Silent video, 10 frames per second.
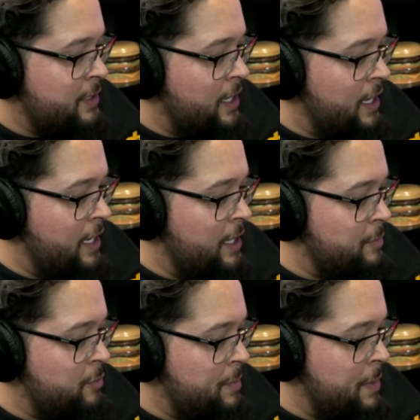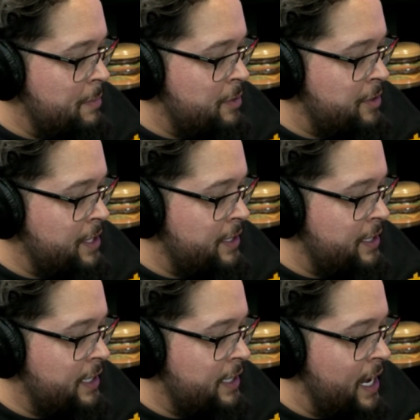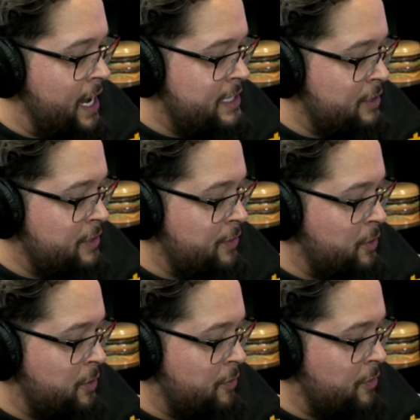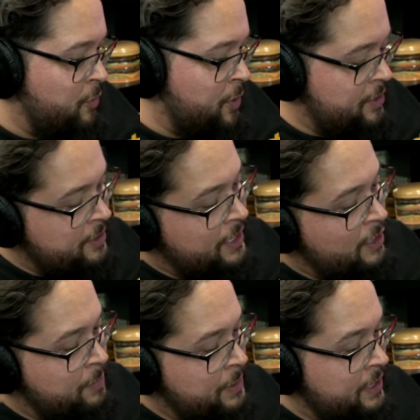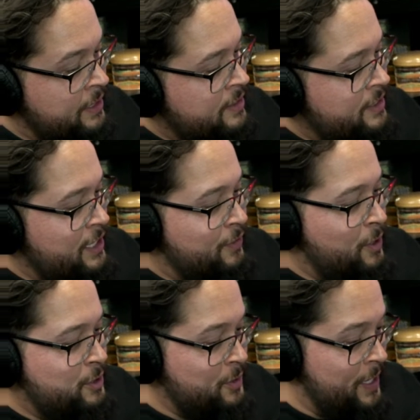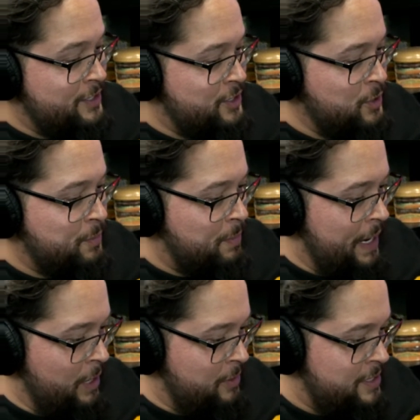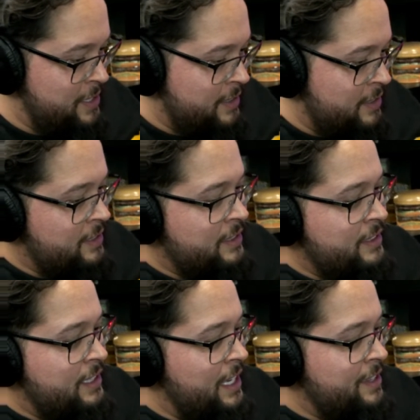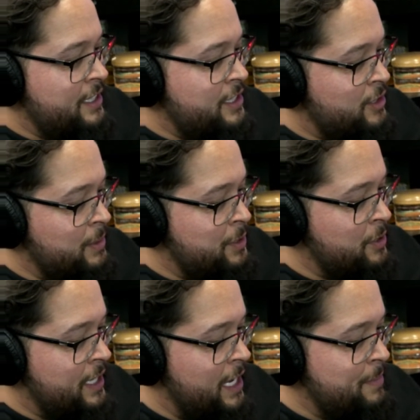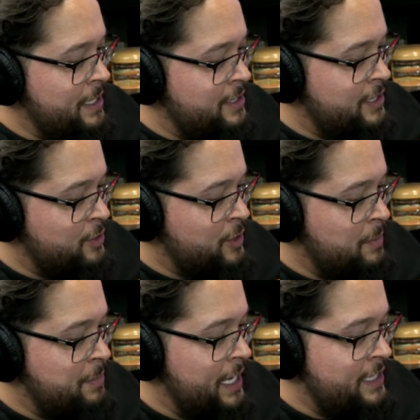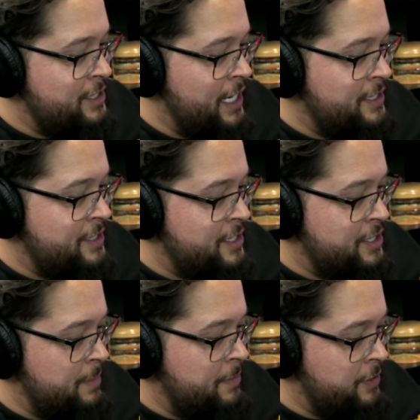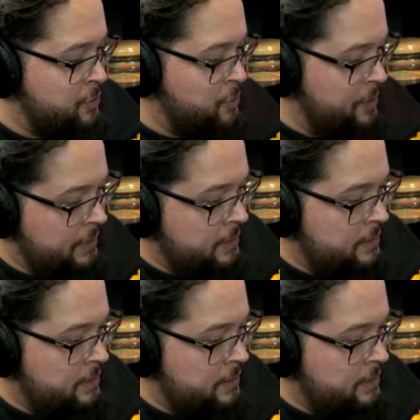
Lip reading: Remember thinking, gosh, how difficult could life be if Ozu had superpowers? And thus Crypto came into the script and changed the shape of the story.